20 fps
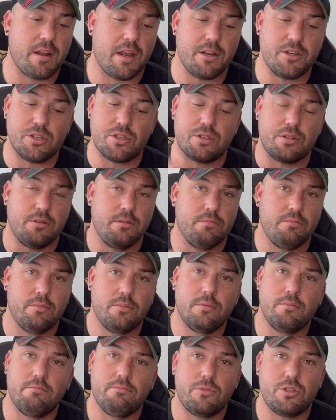I just
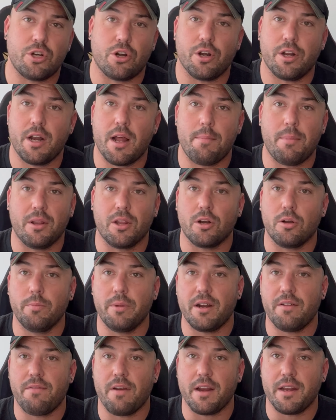turn it up a little
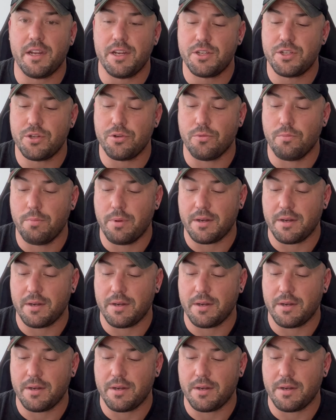bit if I need to.